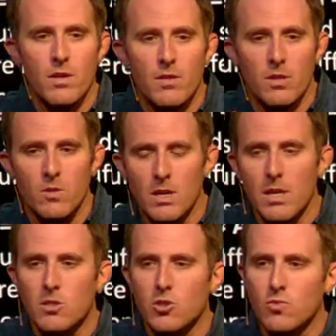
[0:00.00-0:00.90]
unique
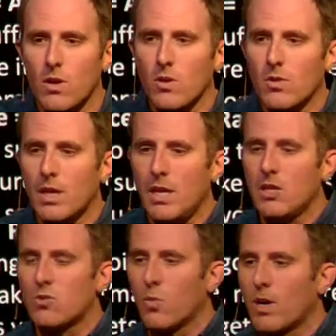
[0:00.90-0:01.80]
struggle that
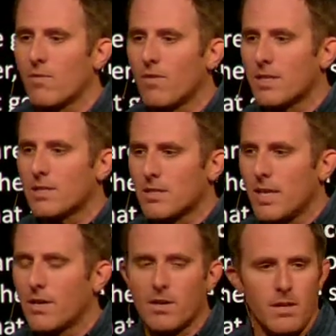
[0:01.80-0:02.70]
each one of us
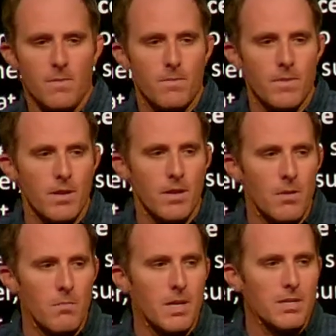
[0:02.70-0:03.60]
carry.
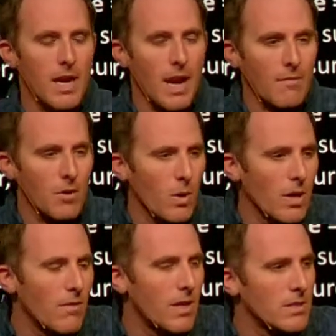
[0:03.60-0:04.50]
Because every one
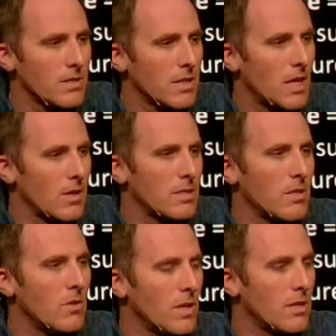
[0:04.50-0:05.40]
of us carries a
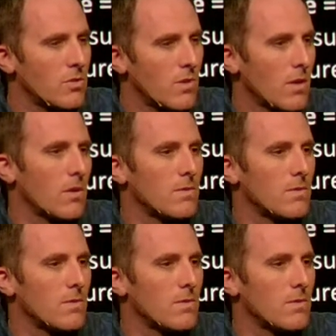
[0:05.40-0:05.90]
unique struggle.